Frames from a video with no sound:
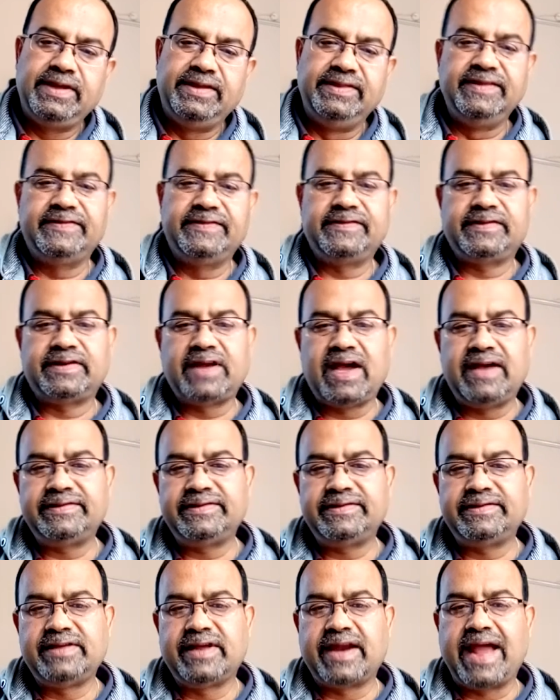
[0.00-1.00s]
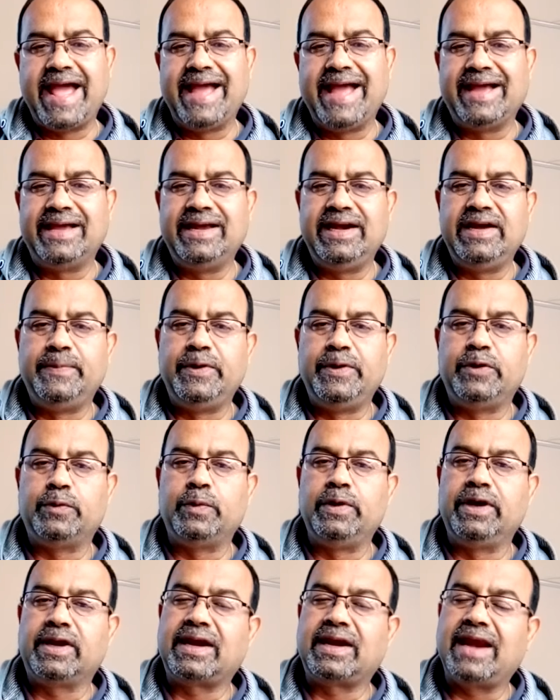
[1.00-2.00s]
These tasks are agreed
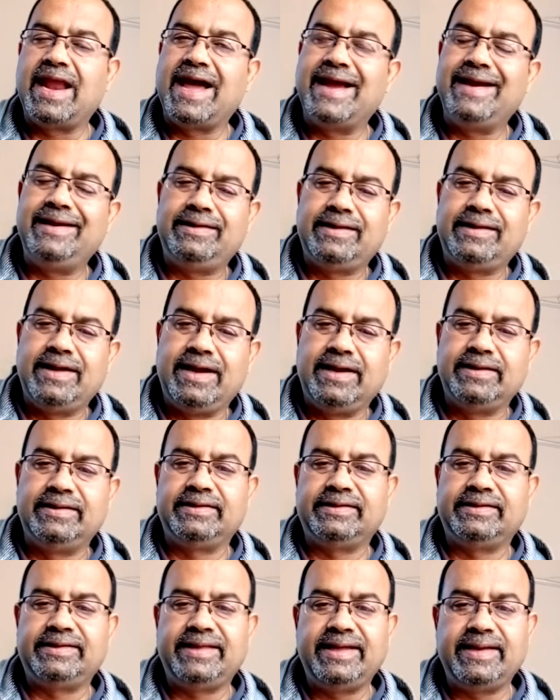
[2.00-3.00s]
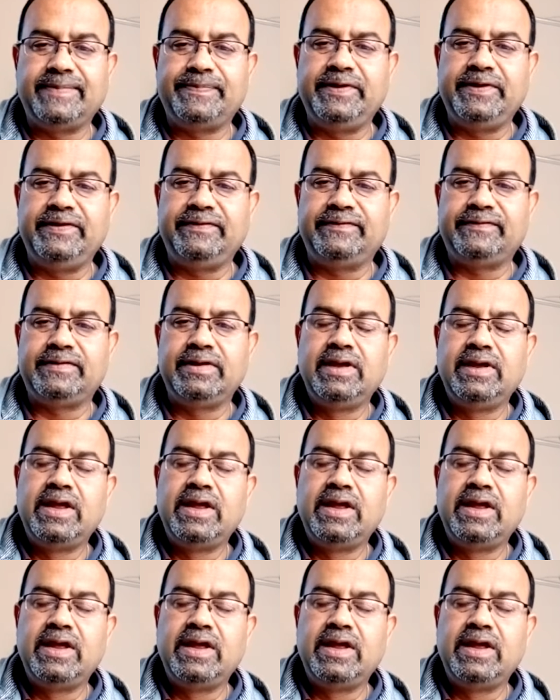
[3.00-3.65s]
between client and the therapist